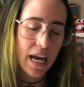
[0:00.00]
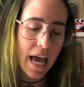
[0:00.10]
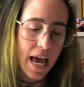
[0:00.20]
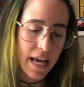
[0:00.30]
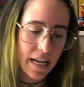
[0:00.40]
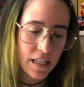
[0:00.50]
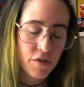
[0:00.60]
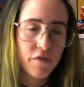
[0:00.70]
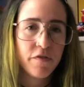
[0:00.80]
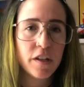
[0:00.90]
And
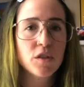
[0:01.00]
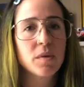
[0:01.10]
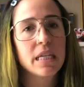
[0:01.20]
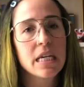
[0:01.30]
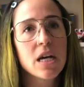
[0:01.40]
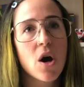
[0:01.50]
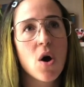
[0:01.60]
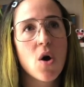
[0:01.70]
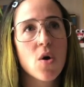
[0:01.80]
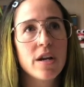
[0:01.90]
it's filled with
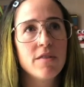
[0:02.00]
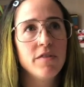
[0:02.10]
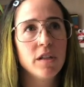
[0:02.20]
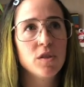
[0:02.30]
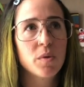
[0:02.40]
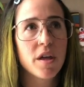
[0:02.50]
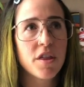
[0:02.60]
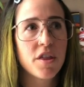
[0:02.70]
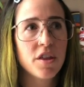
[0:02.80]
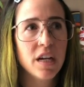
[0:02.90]
ego and filled
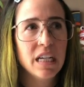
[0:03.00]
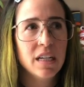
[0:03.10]
with